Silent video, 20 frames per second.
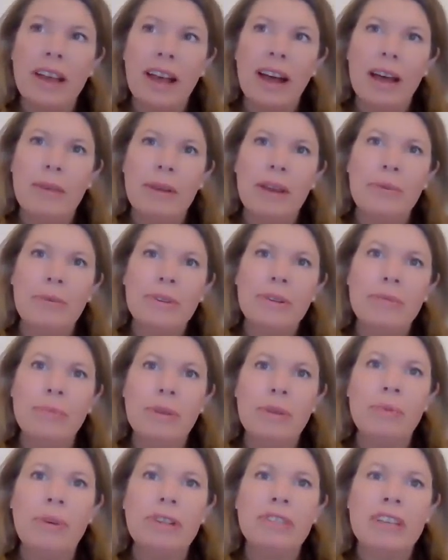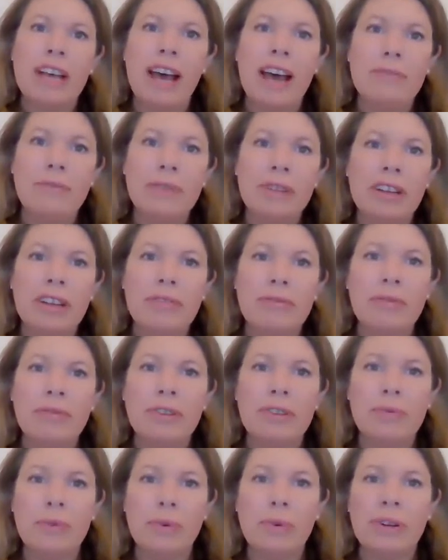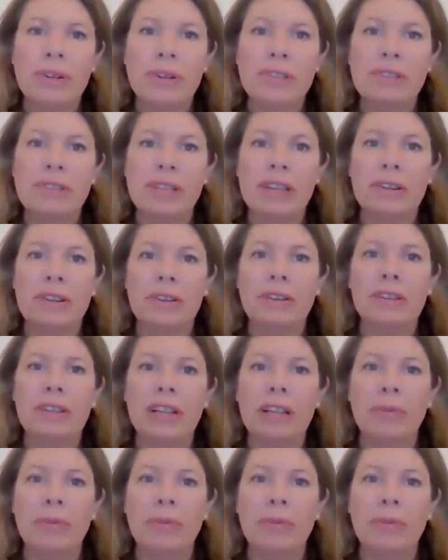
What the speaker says: I mean, I wouldn't be one to advocate for divorce at all.